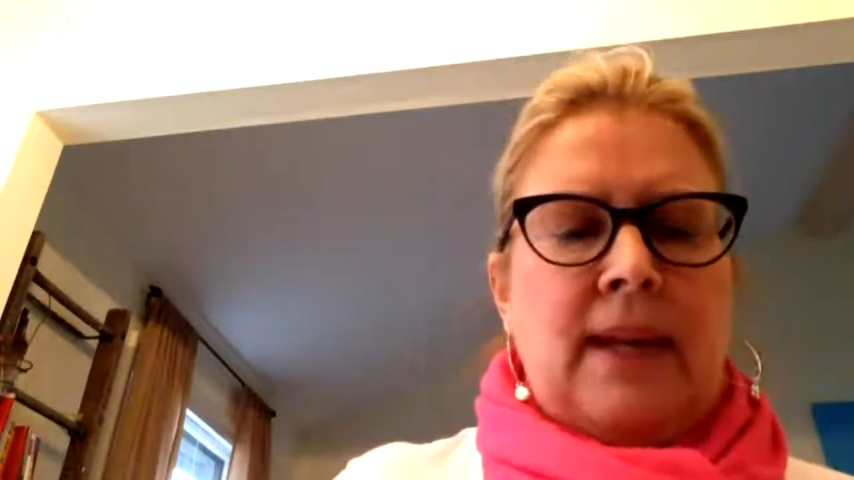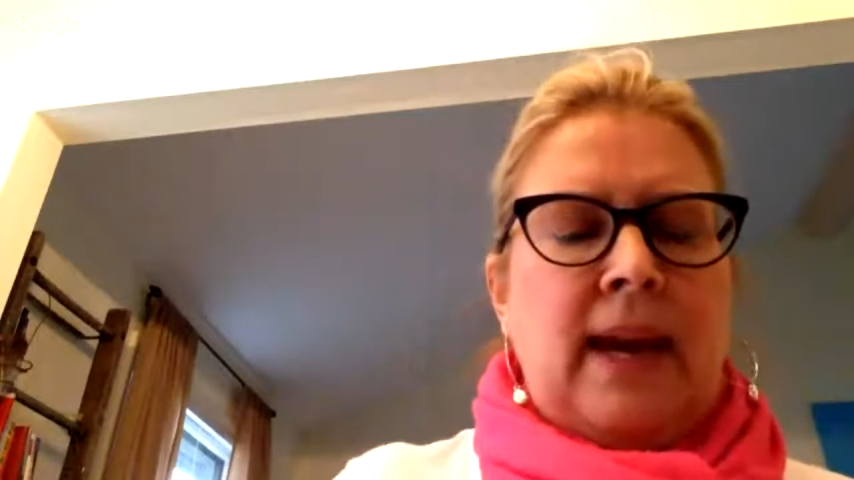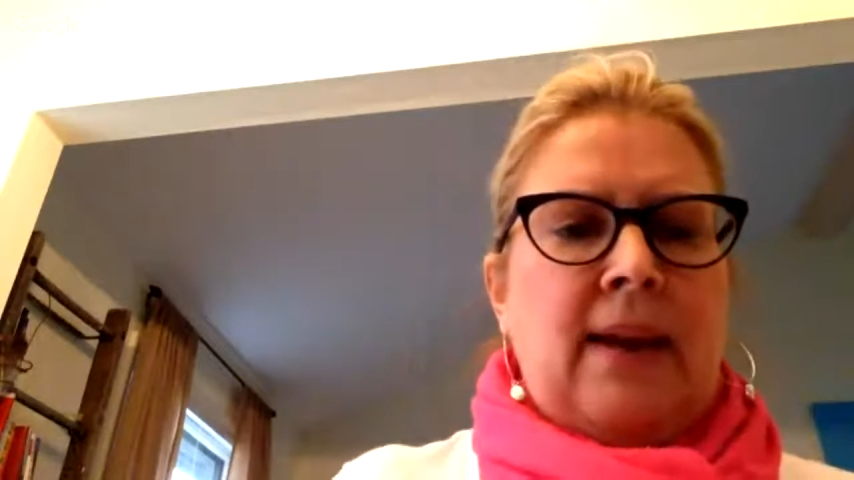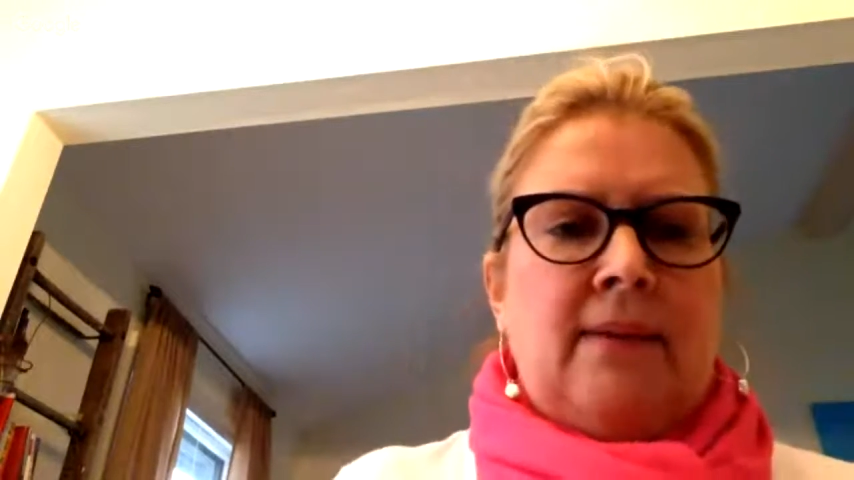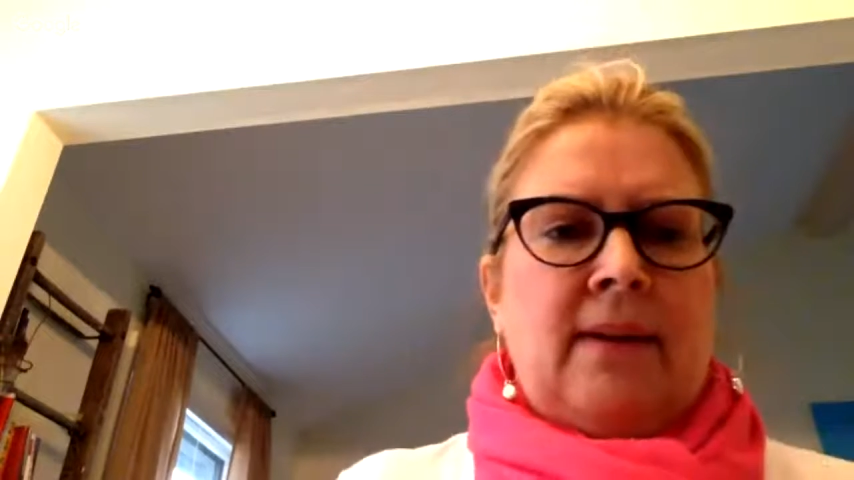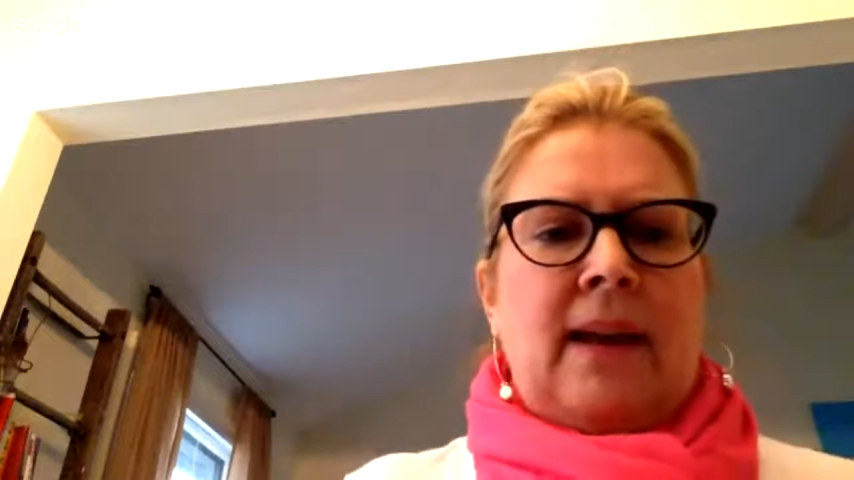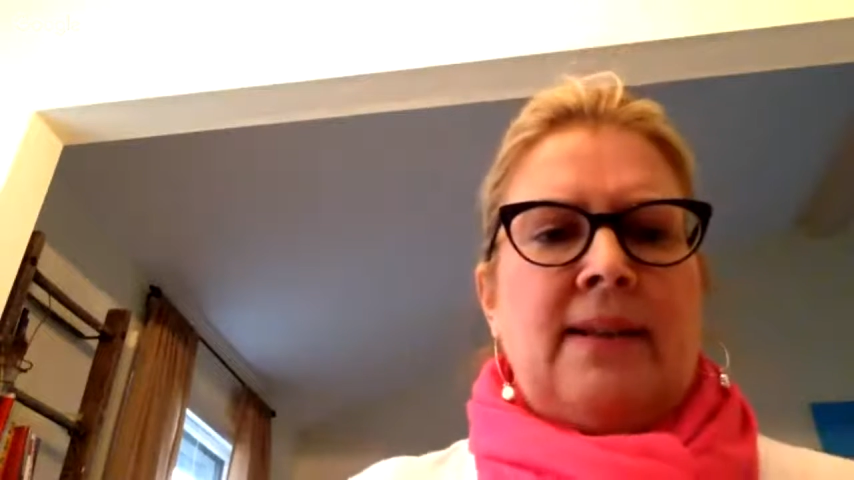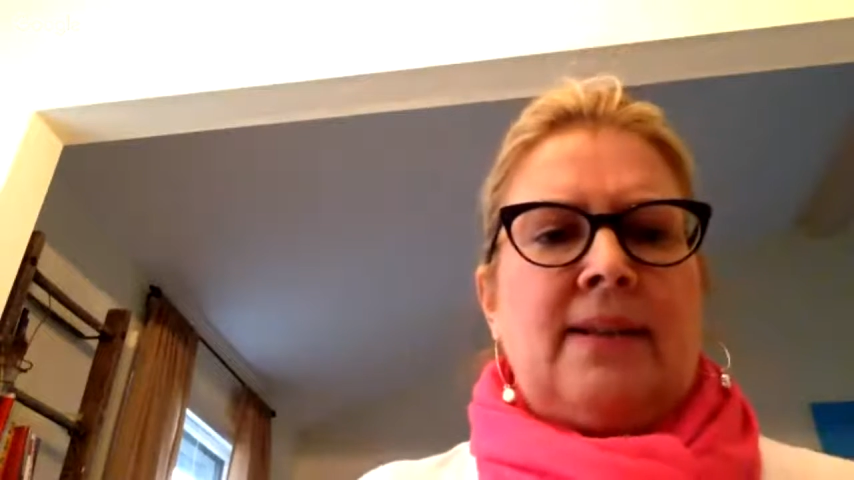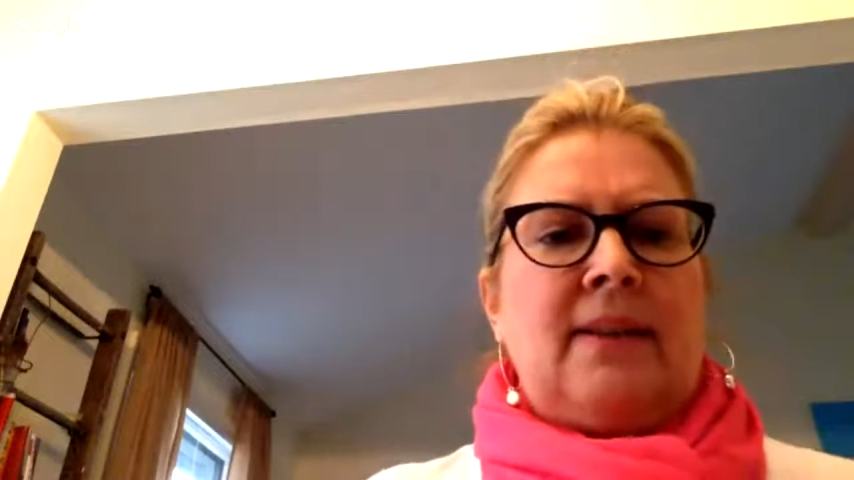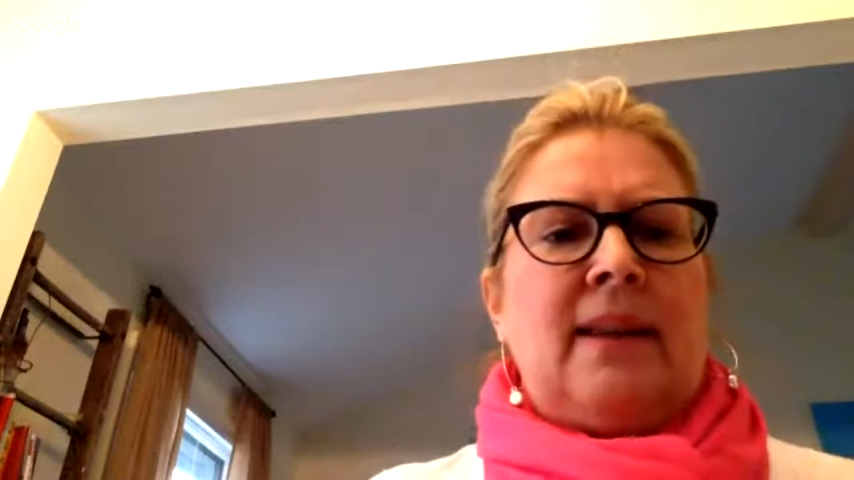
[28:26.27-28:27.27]
Yeah, I
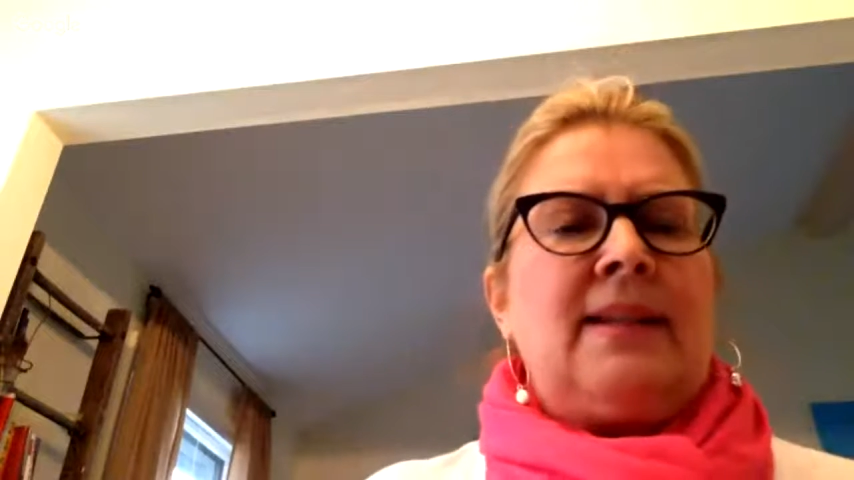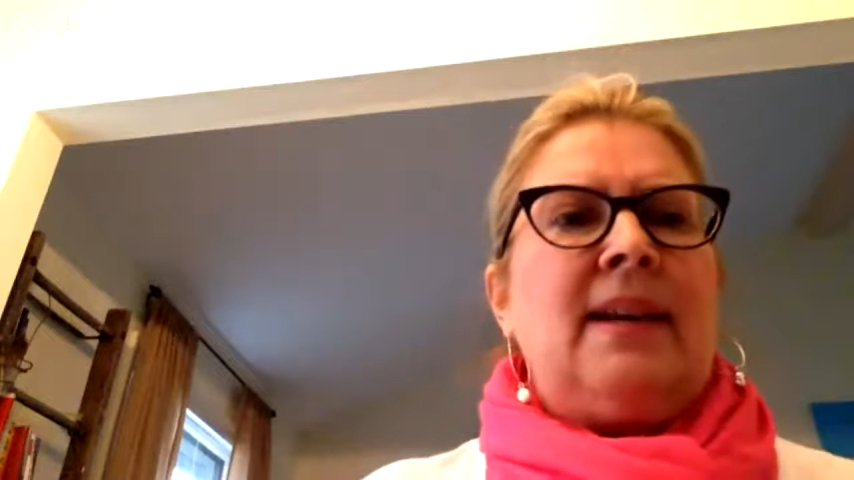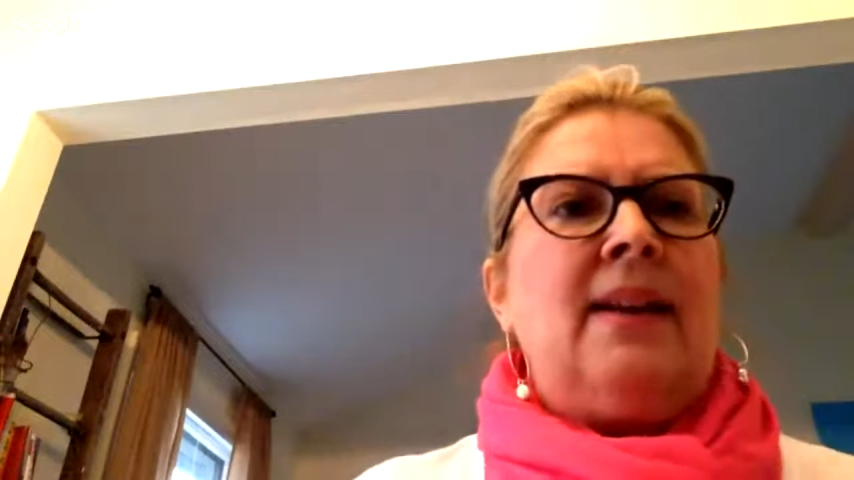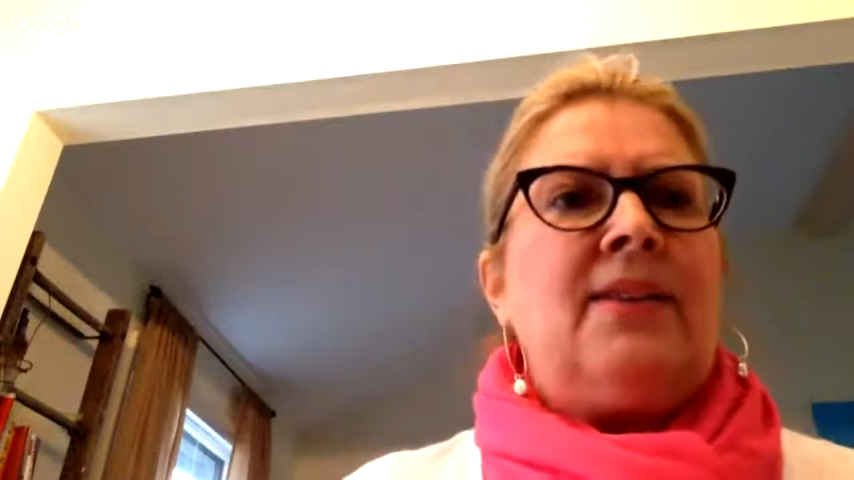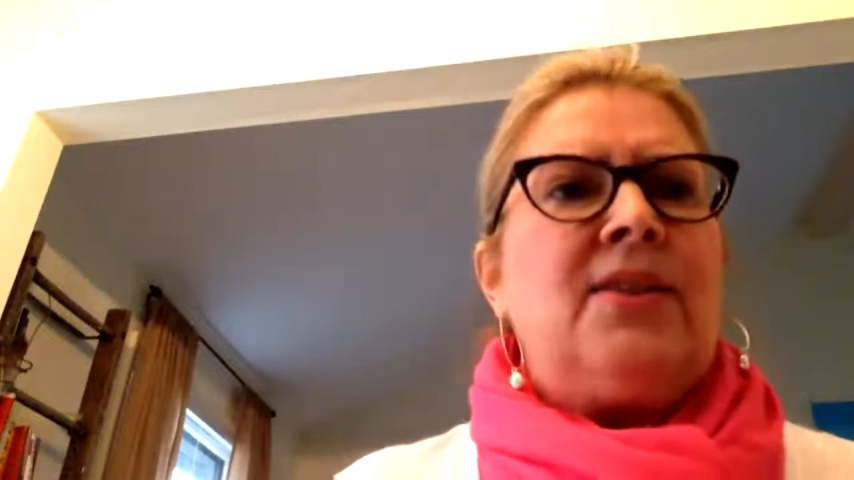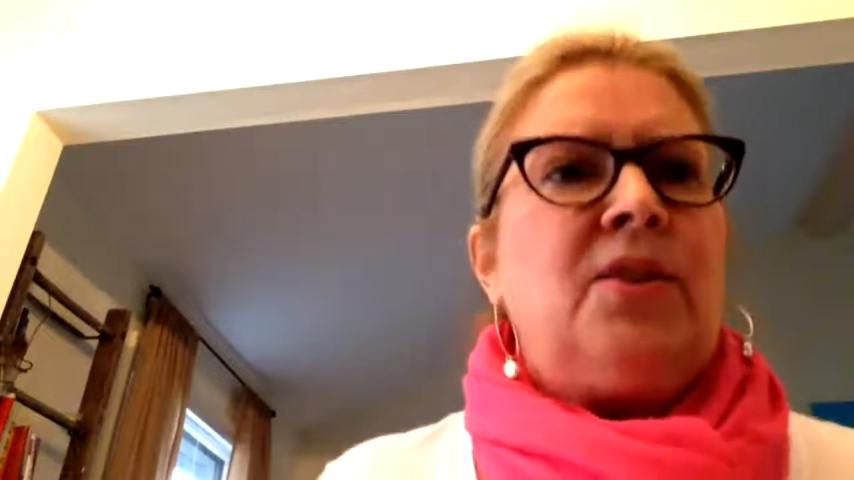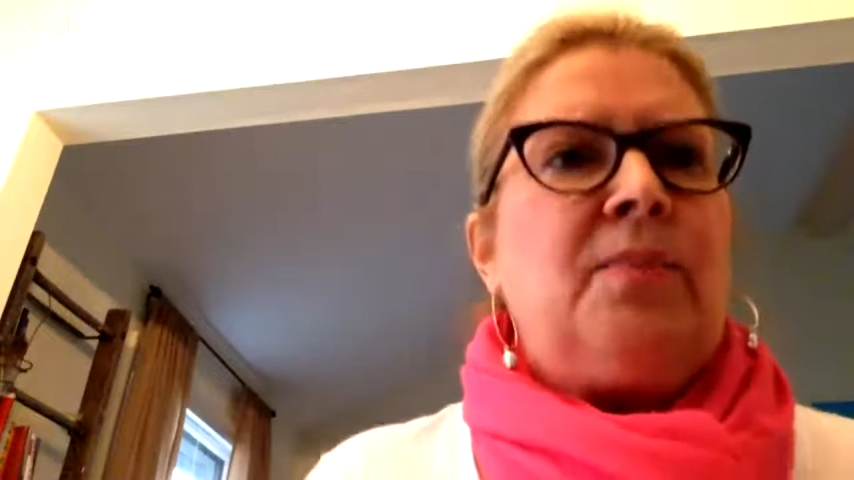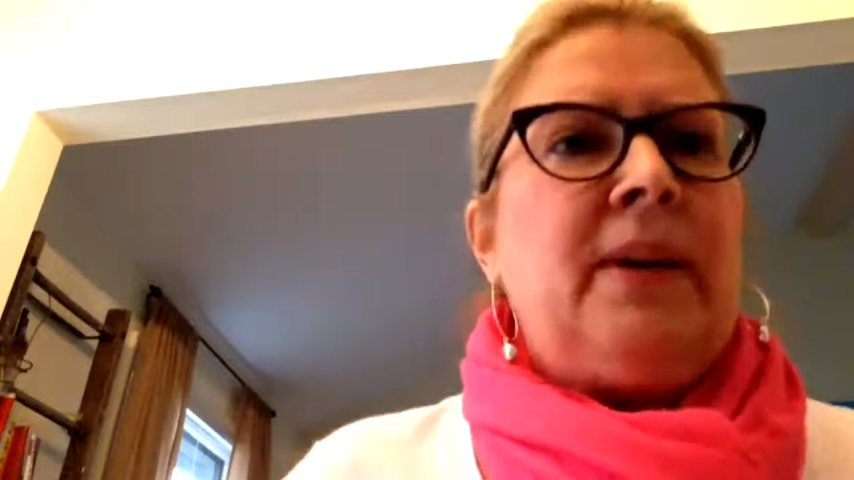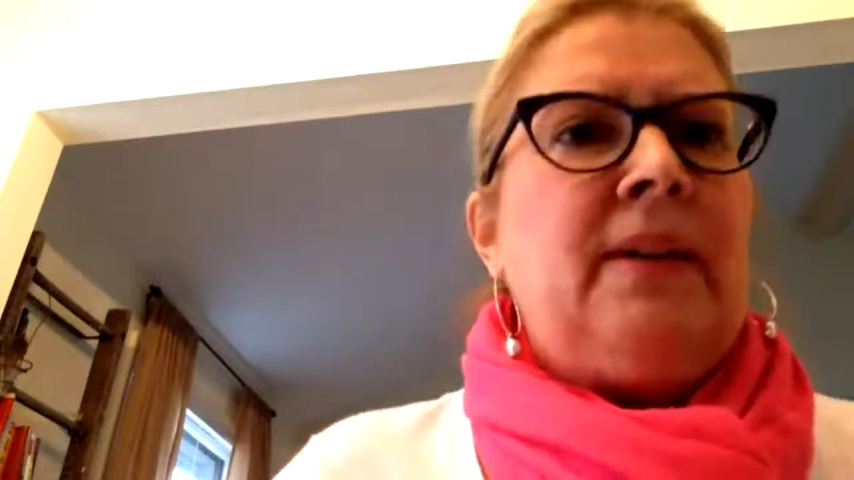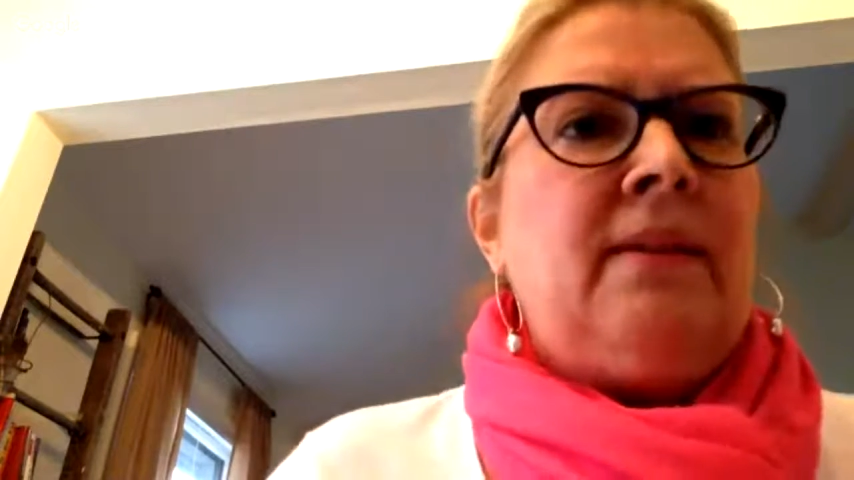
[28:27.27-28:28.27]
said that's kind of
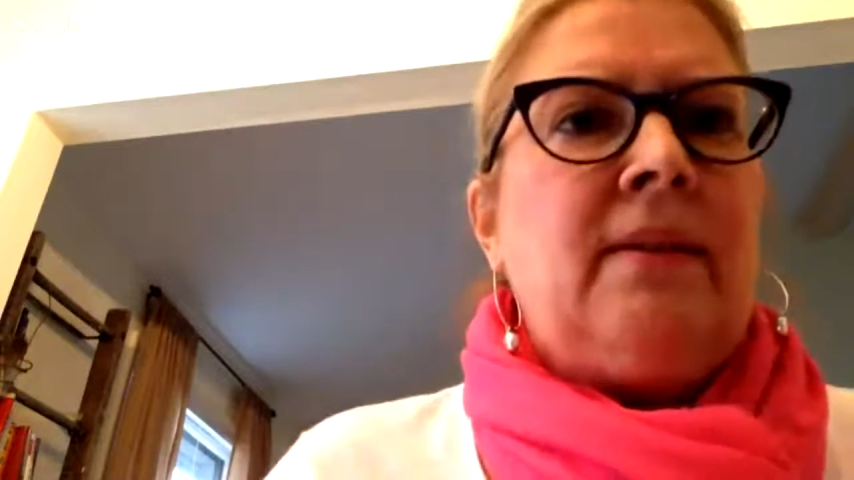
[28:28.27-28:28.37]
stupid,